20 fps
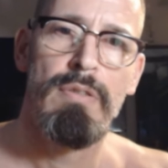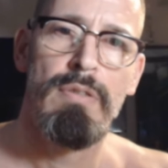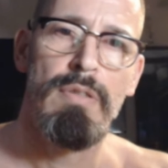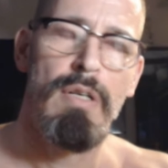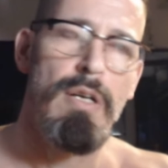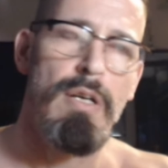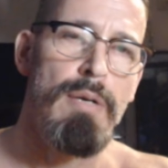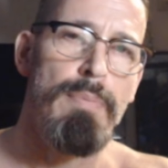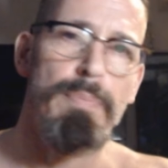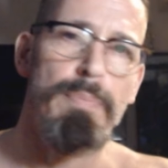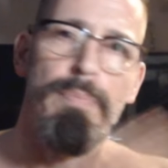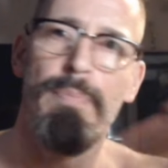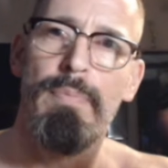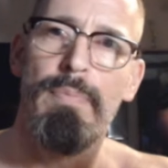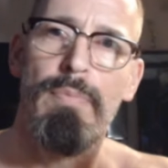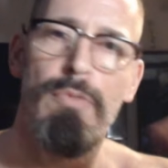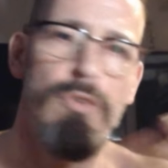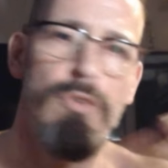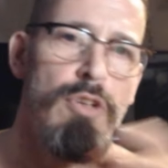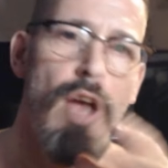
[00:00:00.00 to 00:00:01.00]
um,
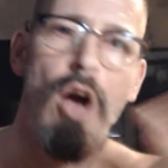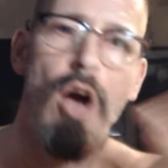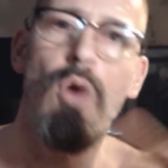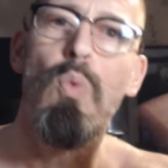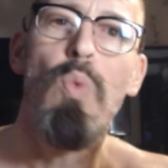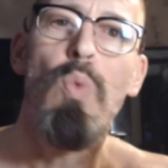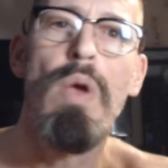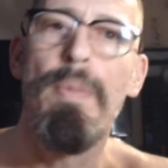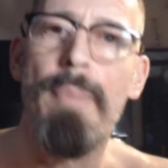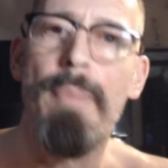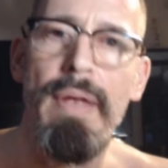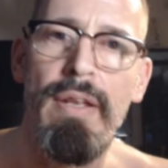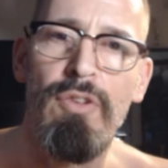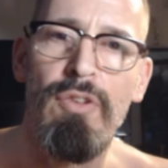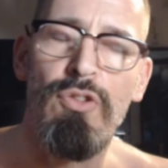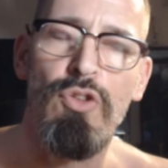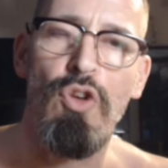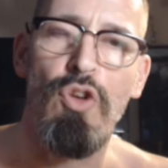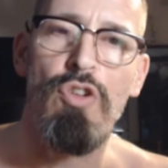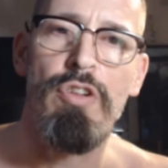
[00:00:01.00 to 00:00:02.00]
young women,
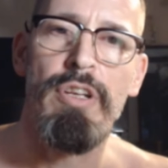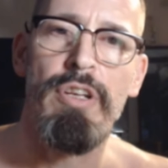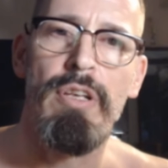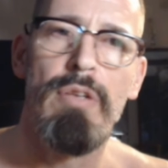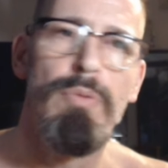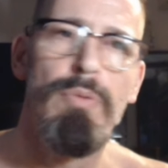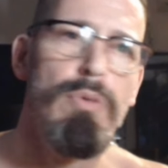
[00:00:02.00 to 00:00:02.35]
sorry,